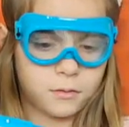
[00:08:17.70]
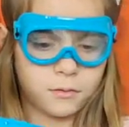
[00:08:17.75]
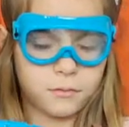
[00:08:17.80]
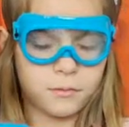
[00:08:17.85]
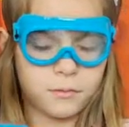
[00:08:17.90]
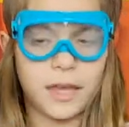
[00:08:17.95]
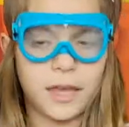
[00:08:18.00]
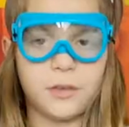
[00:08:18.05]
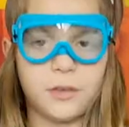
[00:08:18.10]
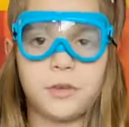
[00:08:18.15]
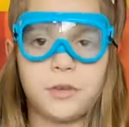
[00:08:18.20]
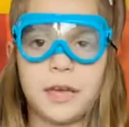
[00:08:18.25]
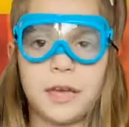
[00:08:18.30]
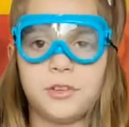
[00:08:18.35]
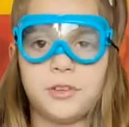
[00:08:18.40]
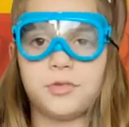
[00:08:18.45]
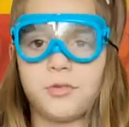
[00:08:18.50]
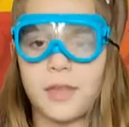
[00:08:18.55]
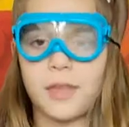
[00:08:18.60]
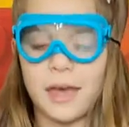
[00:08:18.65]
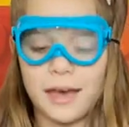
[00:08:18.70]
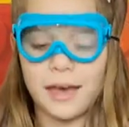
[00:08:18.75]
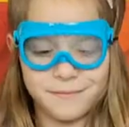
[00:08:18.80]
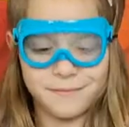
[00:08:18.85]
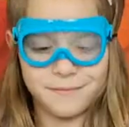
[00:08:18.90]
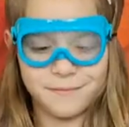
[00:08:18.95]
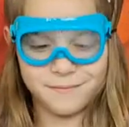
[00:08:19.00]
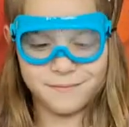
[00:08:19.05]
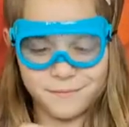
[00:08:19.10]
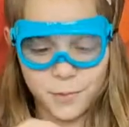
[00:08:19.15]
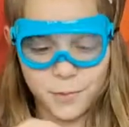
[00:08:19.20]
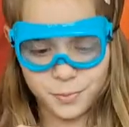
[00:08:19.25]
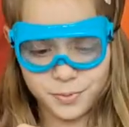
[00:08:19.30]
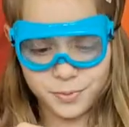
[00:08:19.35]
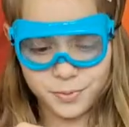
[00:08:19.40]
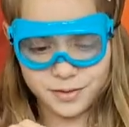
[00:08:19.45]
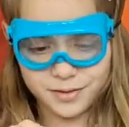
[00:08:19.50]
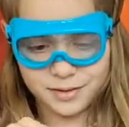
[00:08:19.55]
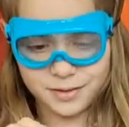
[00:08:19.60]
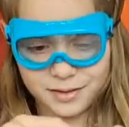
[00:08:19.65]
Wait, you can't do that.
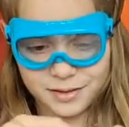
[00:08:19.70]
Oops.